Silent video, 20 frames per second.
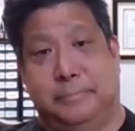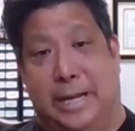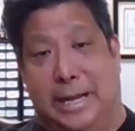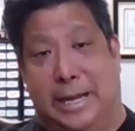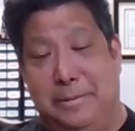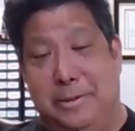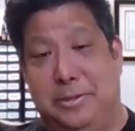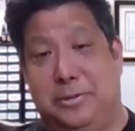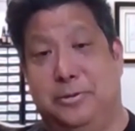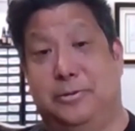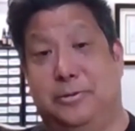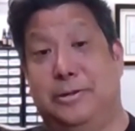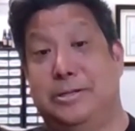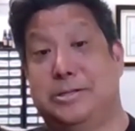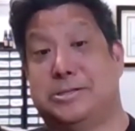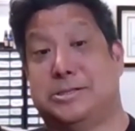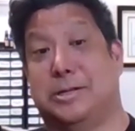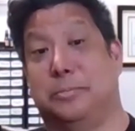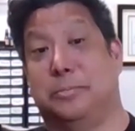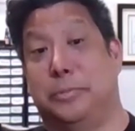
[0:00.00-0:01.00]
maybe there
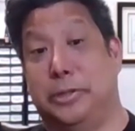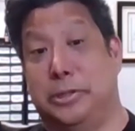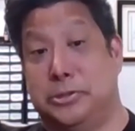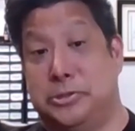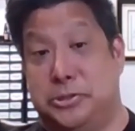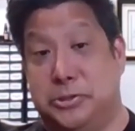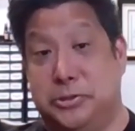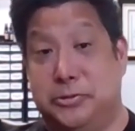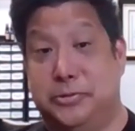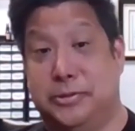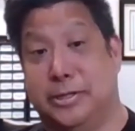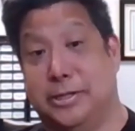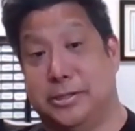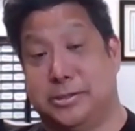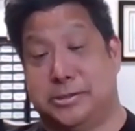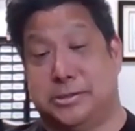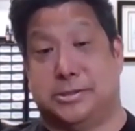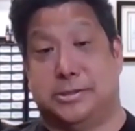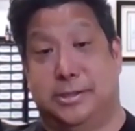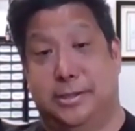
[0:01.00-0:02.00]
is something to
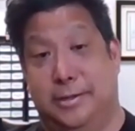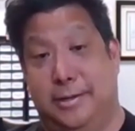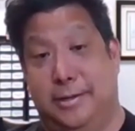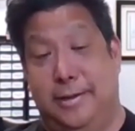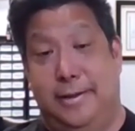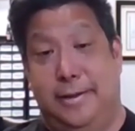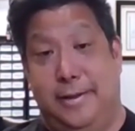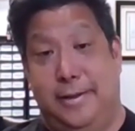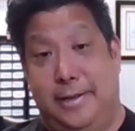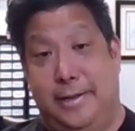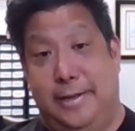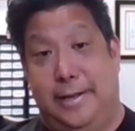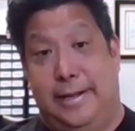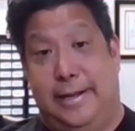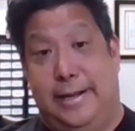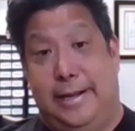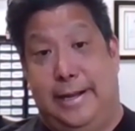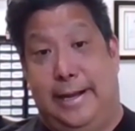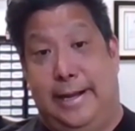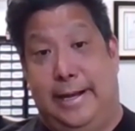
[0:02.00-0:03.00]
this.
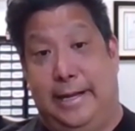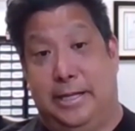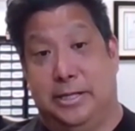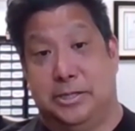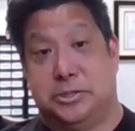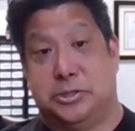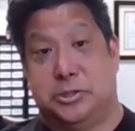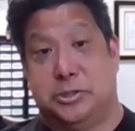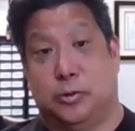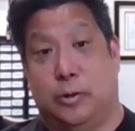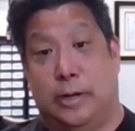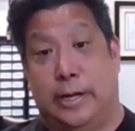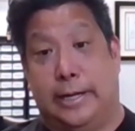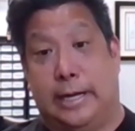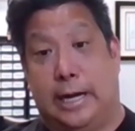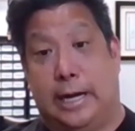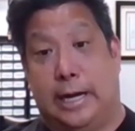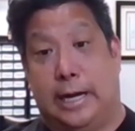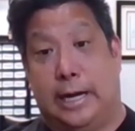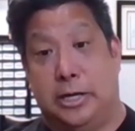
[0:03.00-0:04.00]
And so
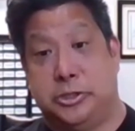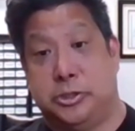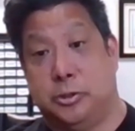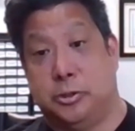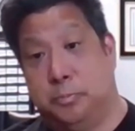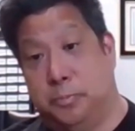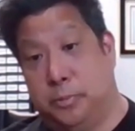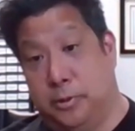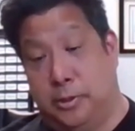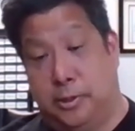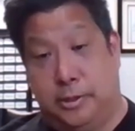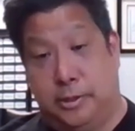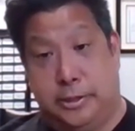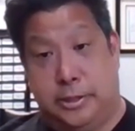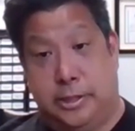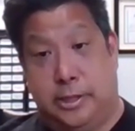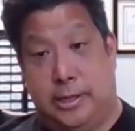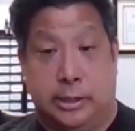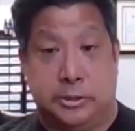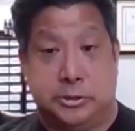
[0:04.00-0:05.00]
I got your
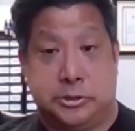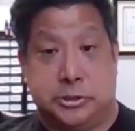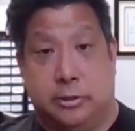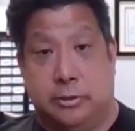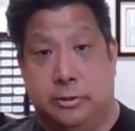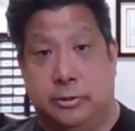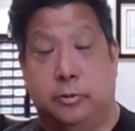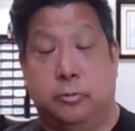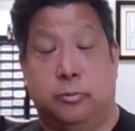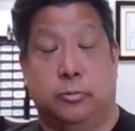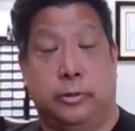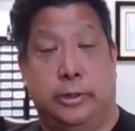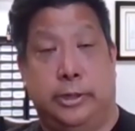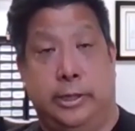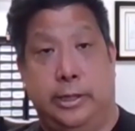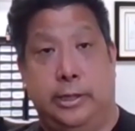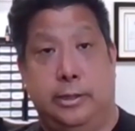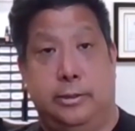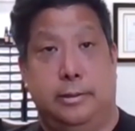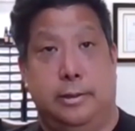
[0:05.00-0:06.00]
book and I started to
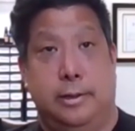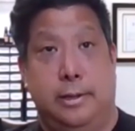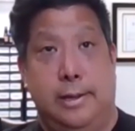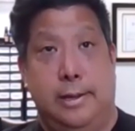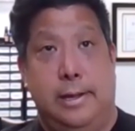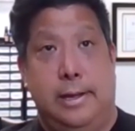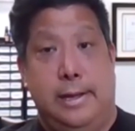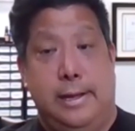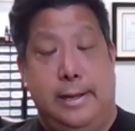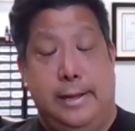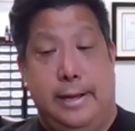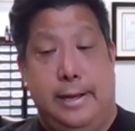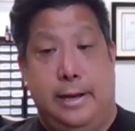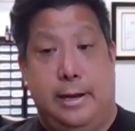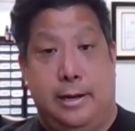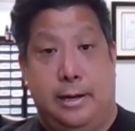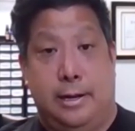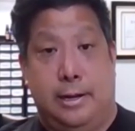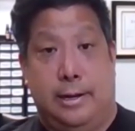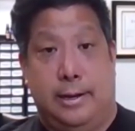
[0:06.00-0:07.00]
read it.
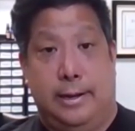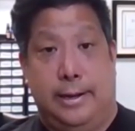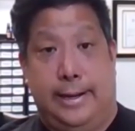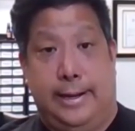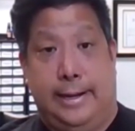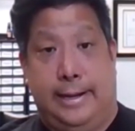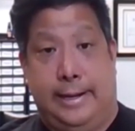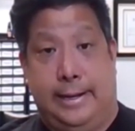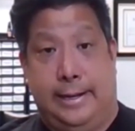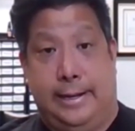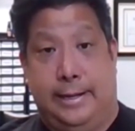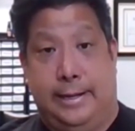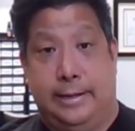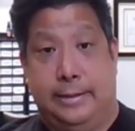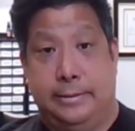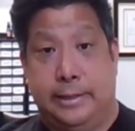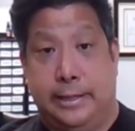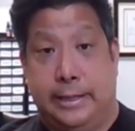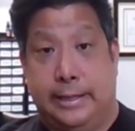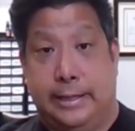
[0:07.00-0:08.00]

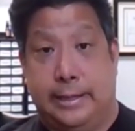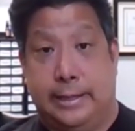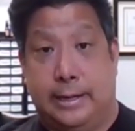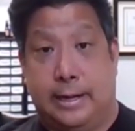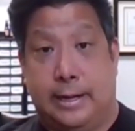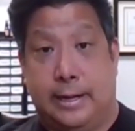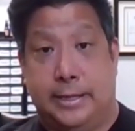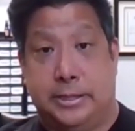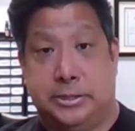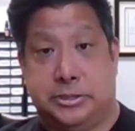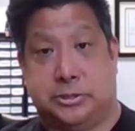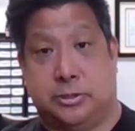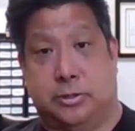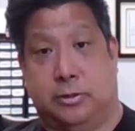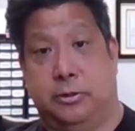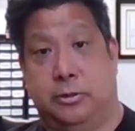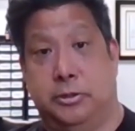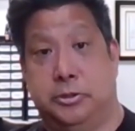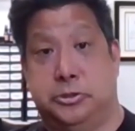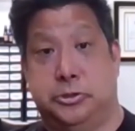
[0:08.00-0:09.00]
And then I
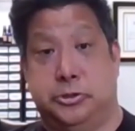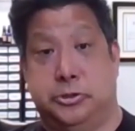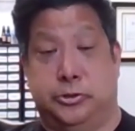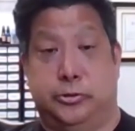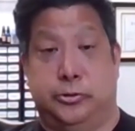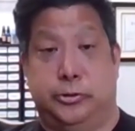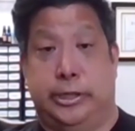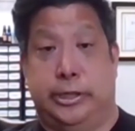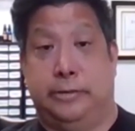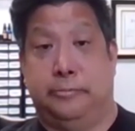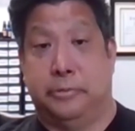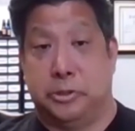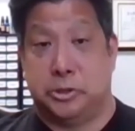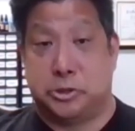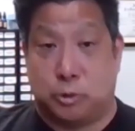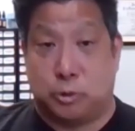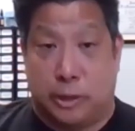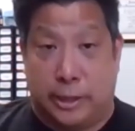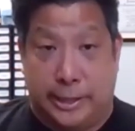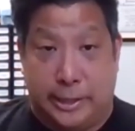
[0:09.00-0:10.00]
started to
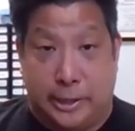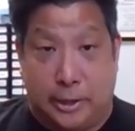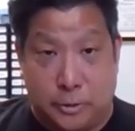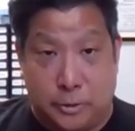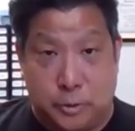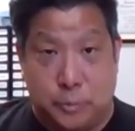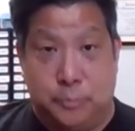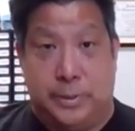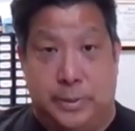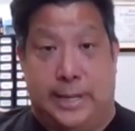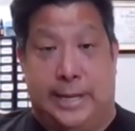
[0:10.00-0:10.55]
even try other